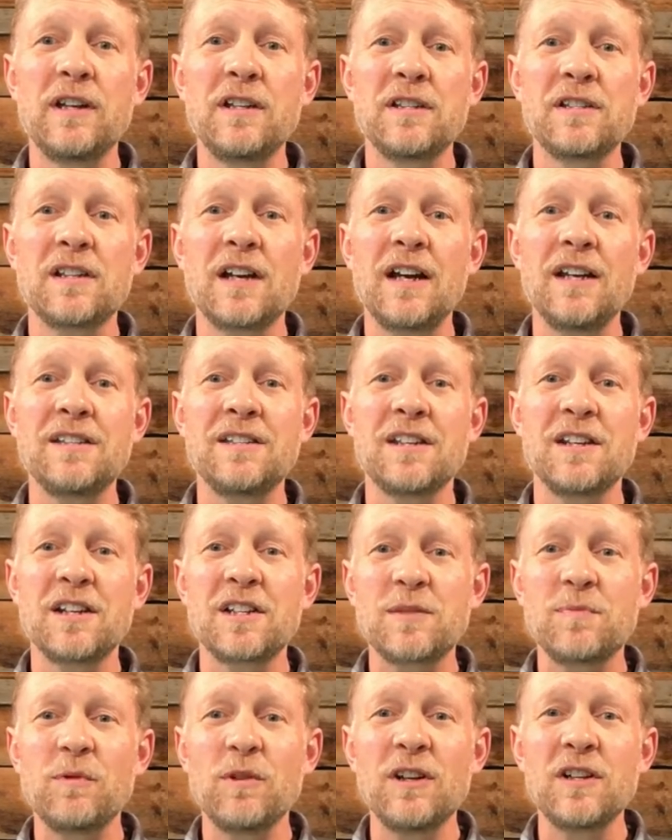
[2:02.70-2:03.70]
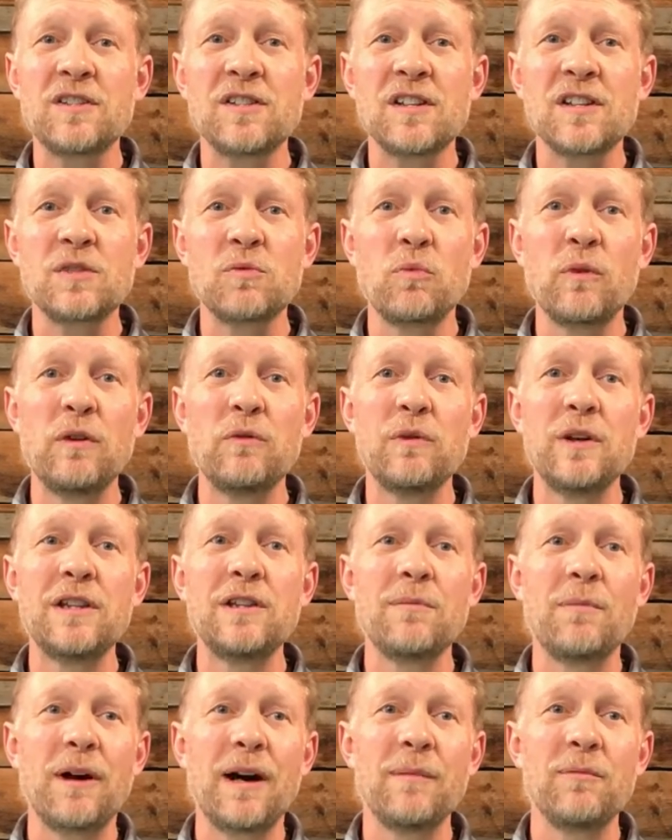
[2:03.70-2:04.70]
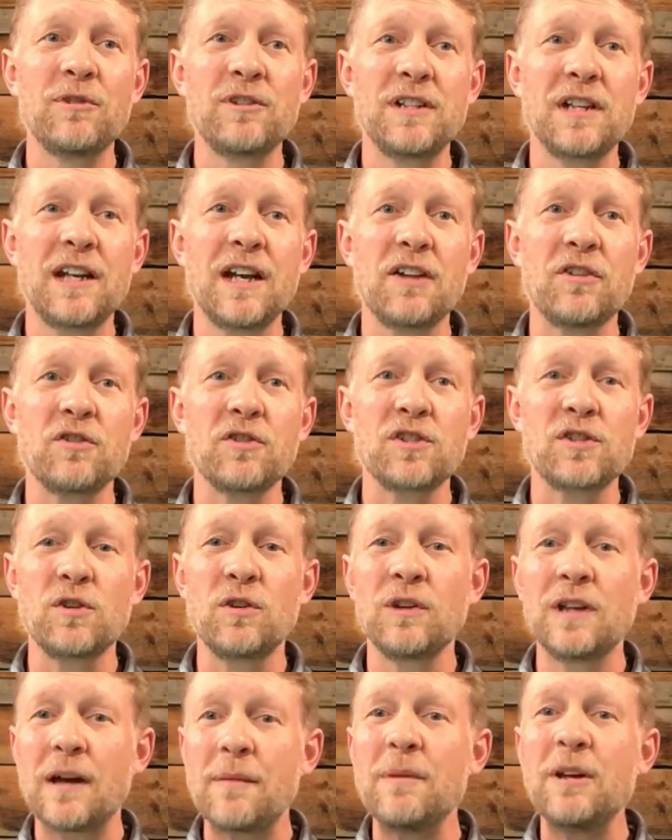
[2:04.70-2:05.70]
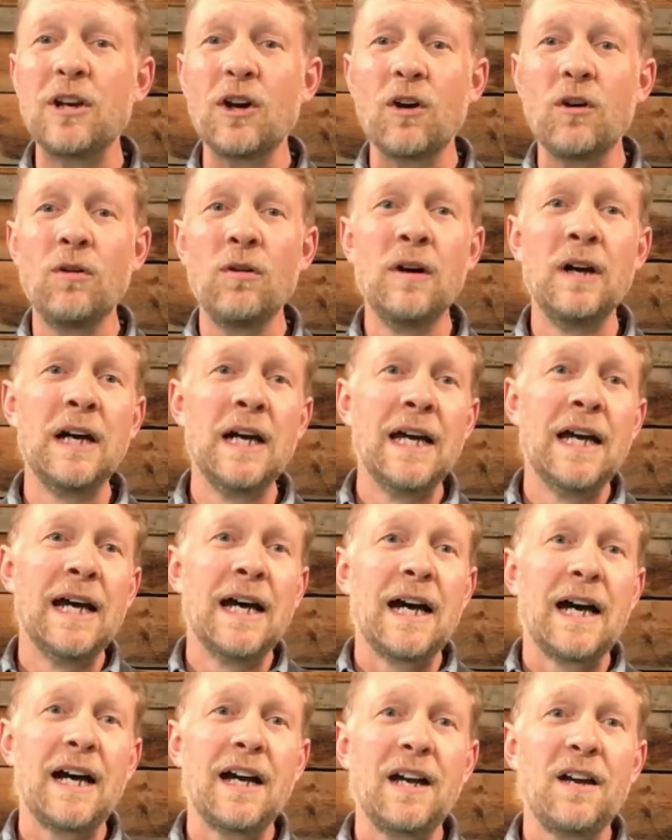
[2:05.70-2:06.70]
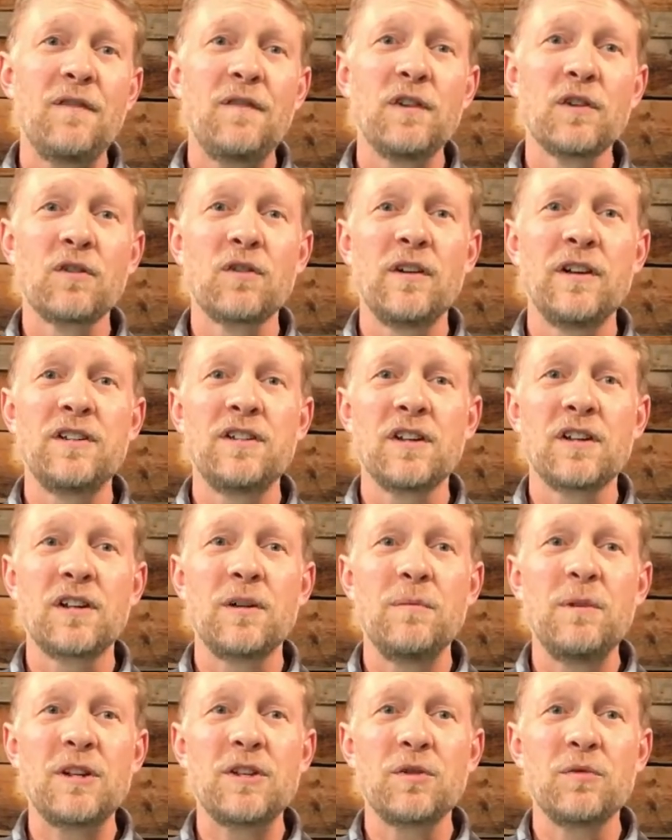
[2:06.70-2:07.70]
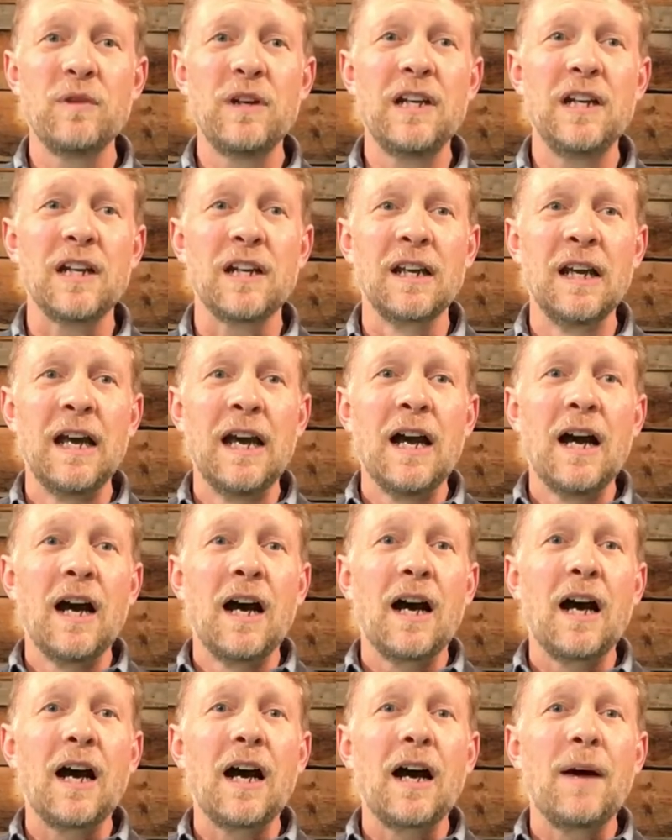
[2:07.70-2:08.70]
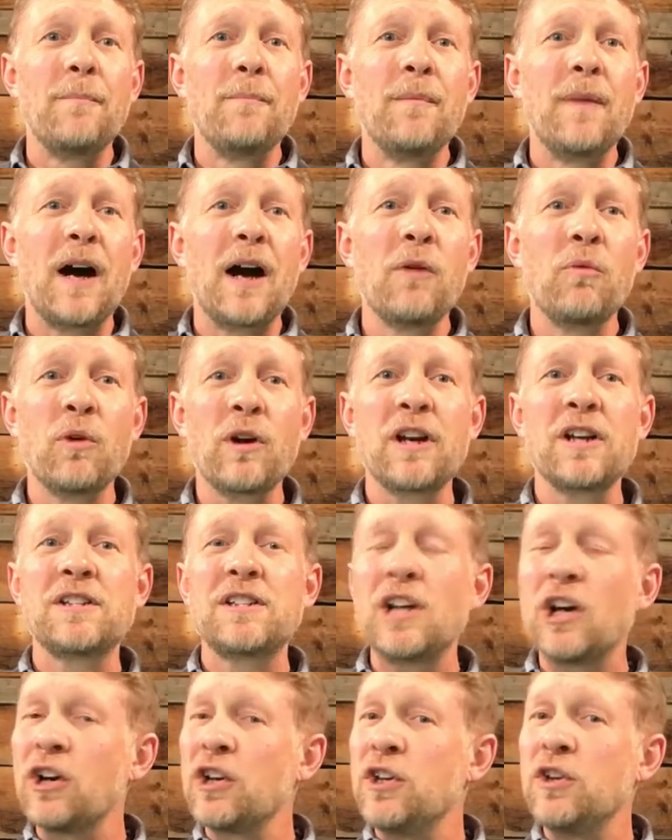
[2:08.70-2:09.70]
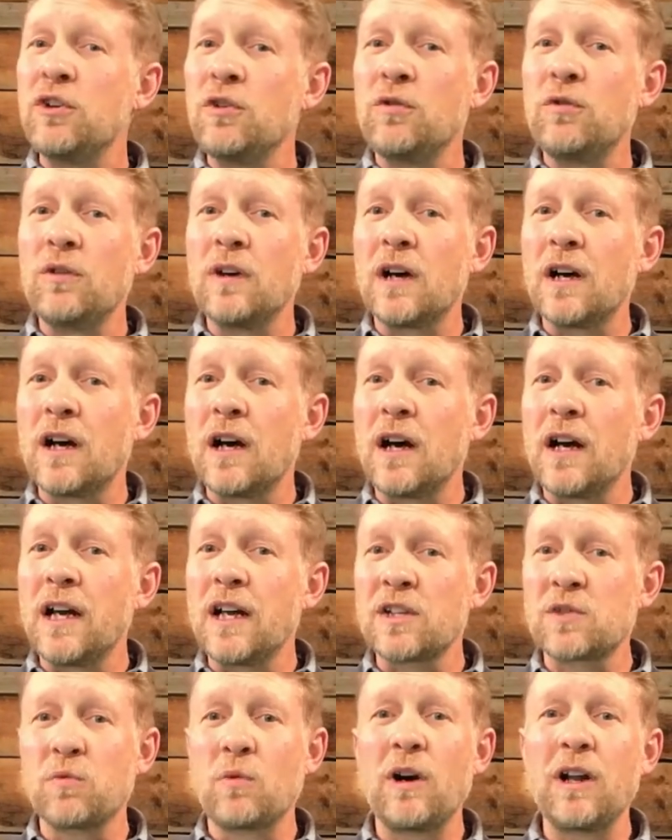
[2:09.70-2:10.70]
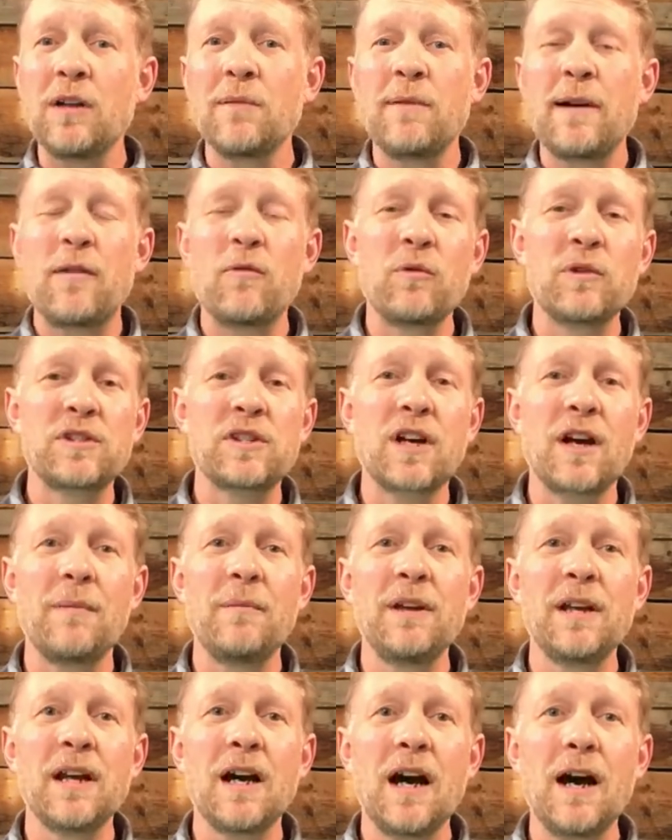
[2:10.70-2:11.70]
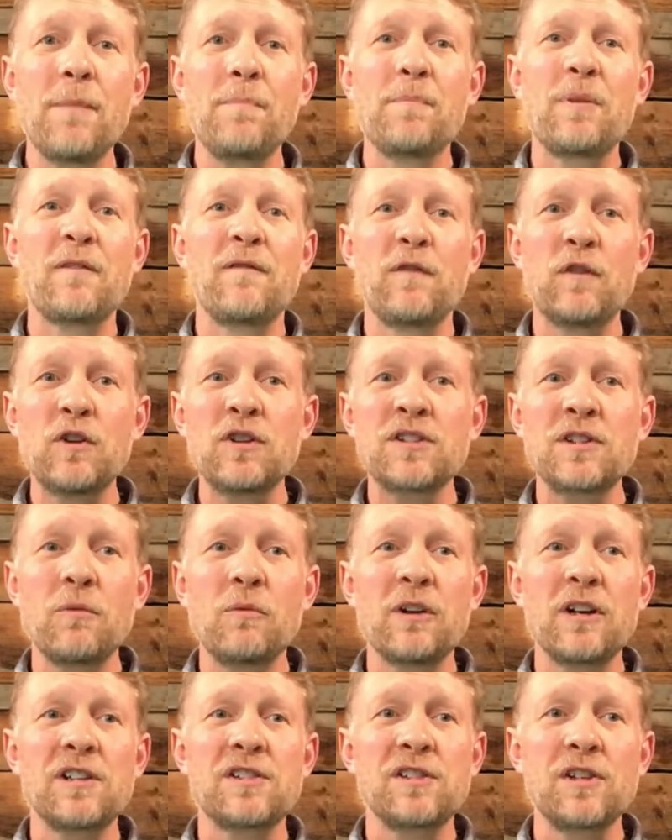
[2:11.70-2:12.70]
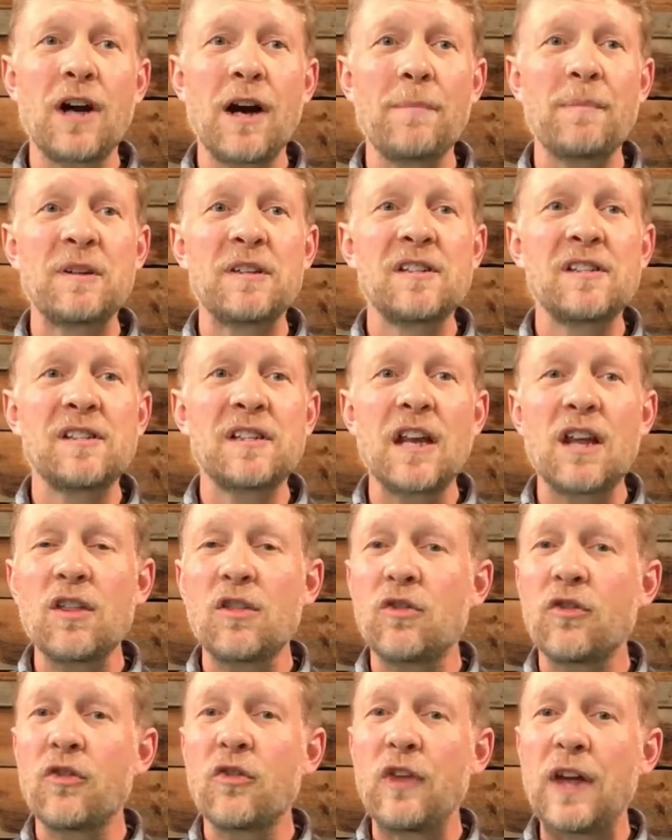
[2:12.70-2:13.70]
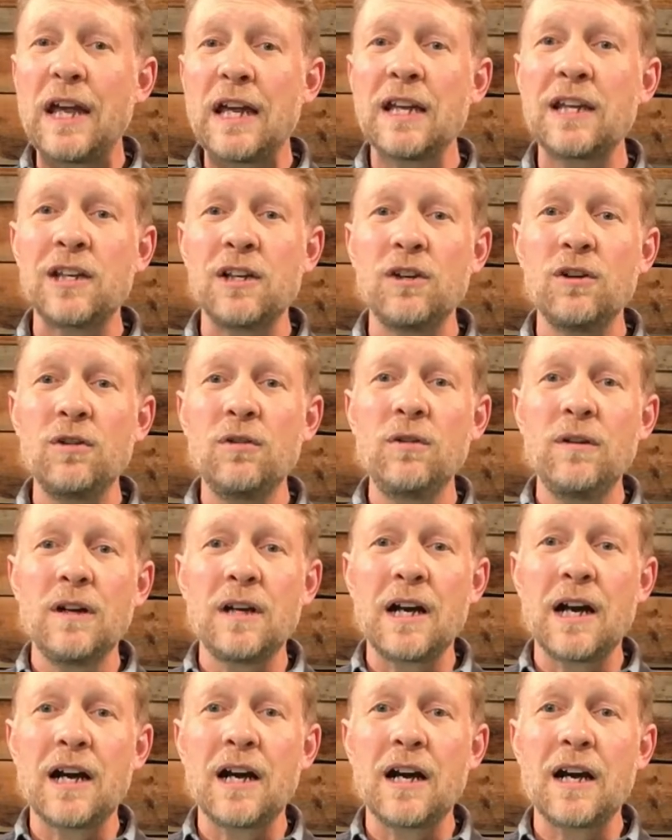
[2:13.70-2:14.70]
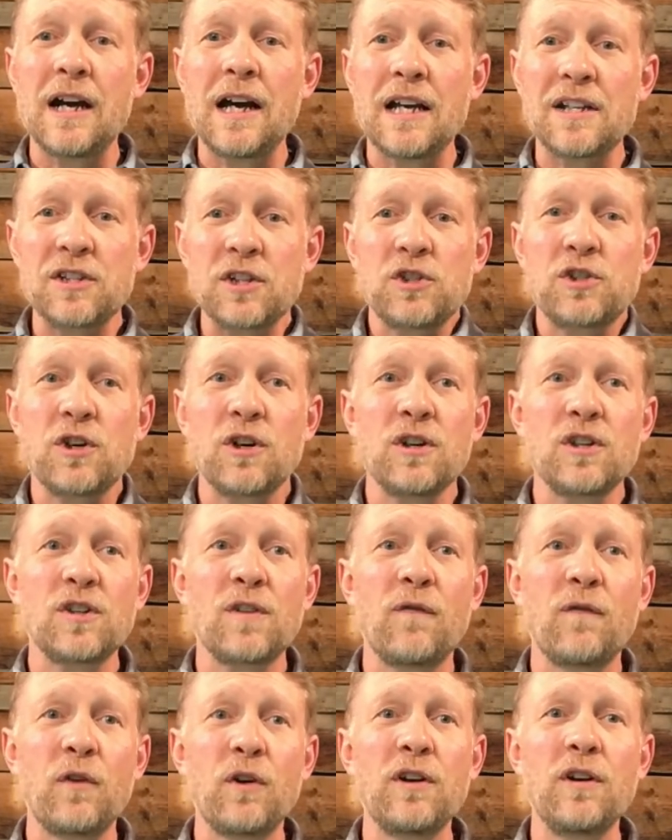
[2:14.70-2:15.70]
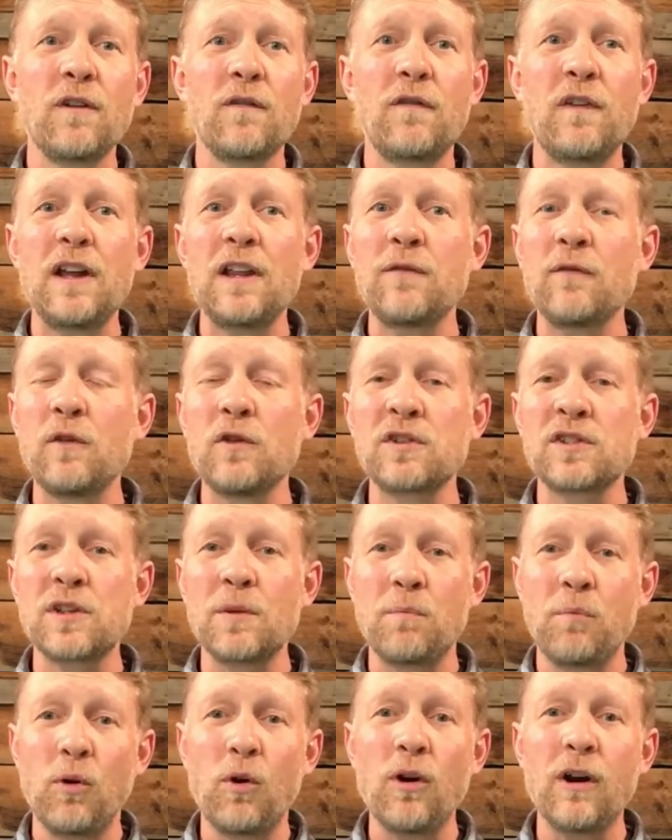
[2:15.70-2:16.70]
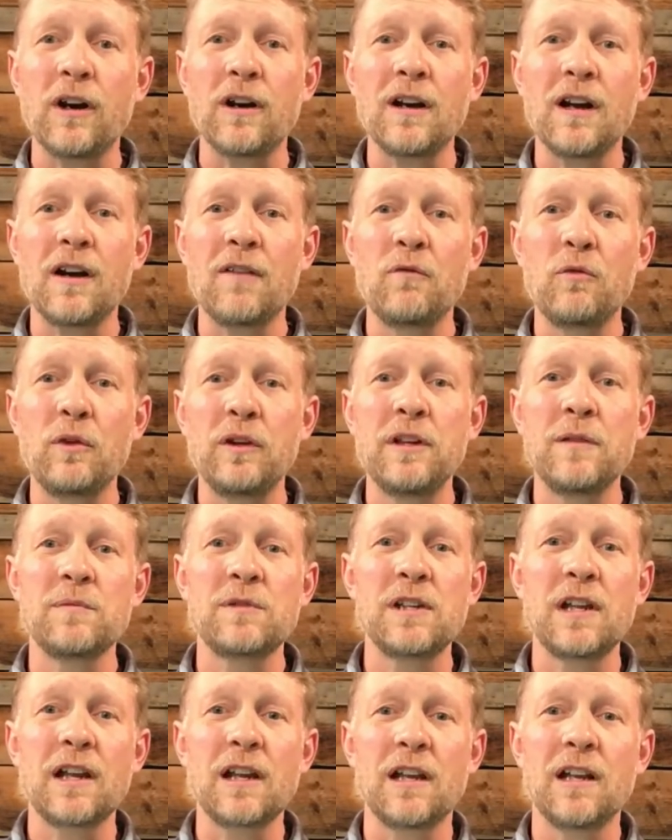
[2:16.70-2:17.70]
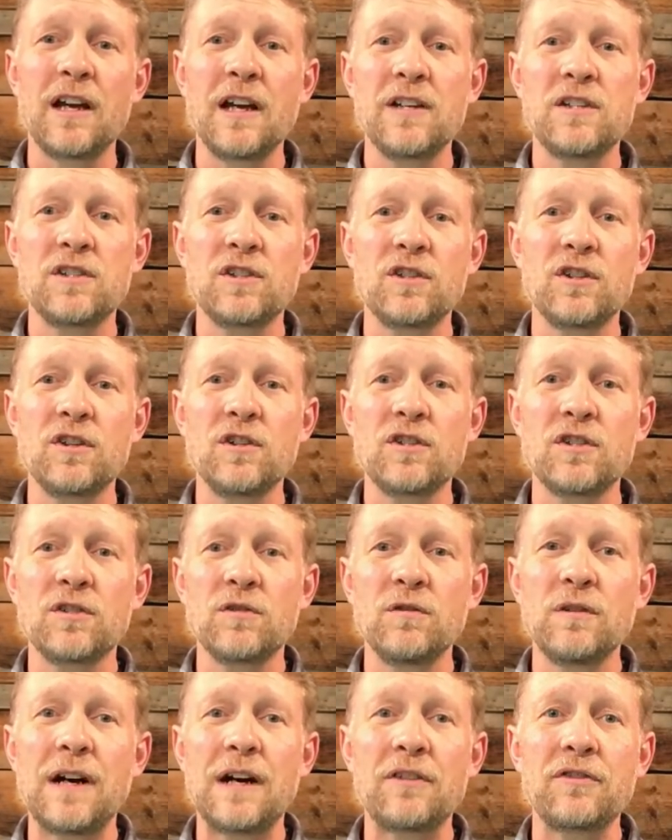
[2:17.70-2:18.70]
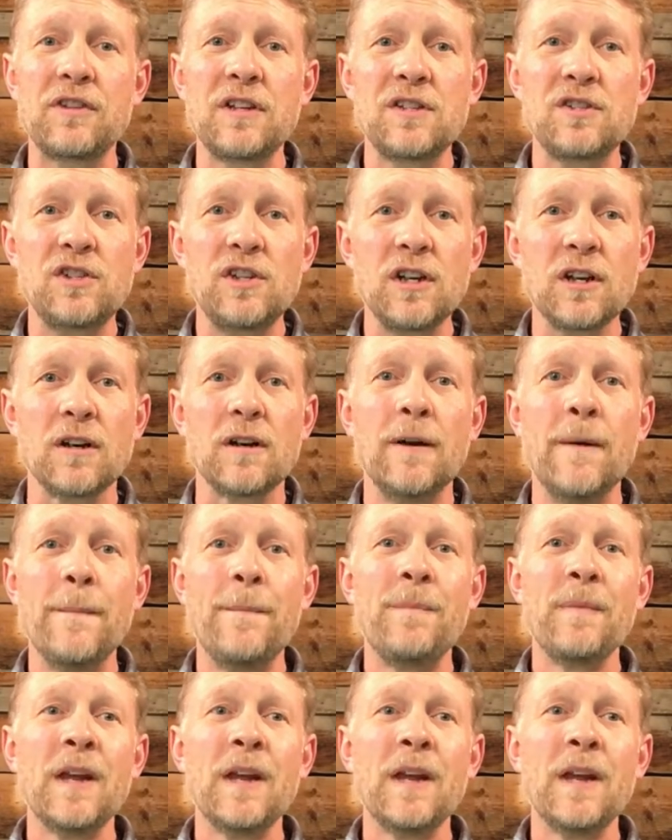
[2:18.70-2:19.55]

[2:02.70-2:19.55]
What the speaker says: insights and experiences as we read the Bible together. So let me know if you're going to commit to reading. I want to tell you as well about what's coming up, but first I want to stop and say thank you as a church for your faithful support of Williams Lake Alliance Church throughout this year.